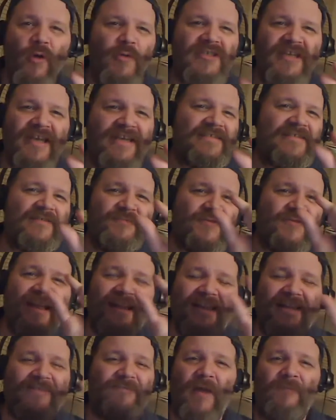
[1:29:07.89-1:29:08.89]
which has it for
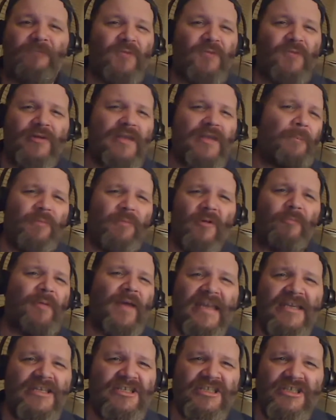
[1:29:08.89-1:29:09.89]
like a couple of
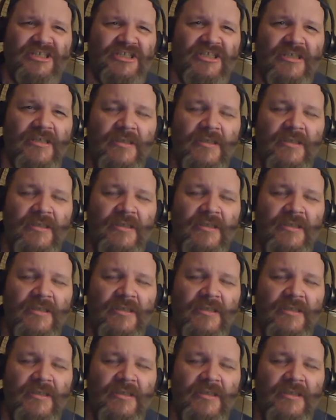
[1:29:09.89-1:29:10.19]
pages.